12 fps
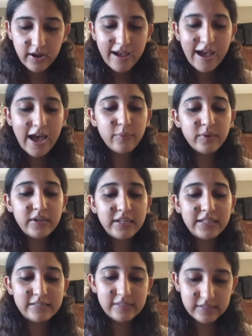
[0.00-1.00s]
I will
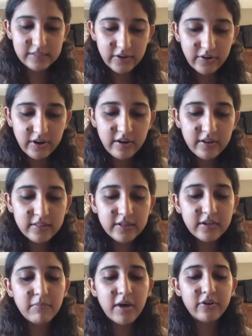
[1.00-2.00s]
lead Sisera, the
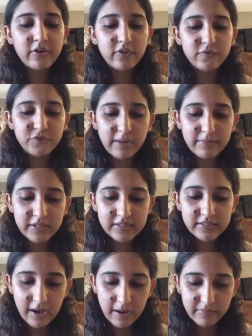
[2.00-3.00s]
commander of Jabin's
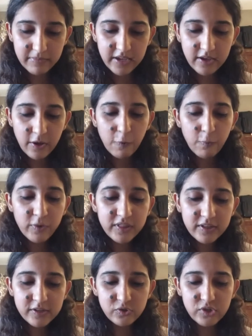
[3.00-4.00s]
army, with
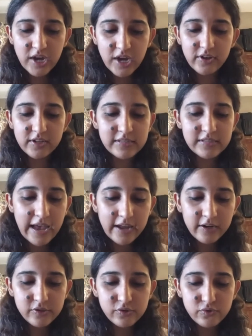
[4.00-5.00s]
his chariots and
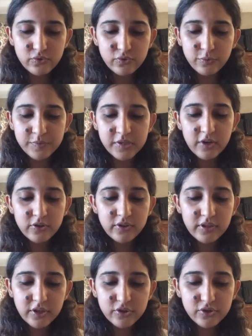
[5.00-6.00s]
his troops to the
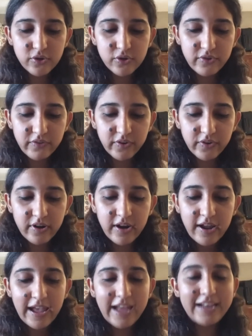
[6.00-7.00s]
Kishon River
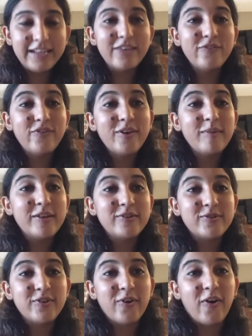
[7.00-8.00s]
and give him into
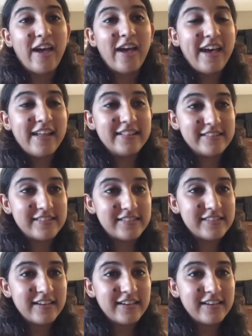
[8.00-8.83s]
your hands.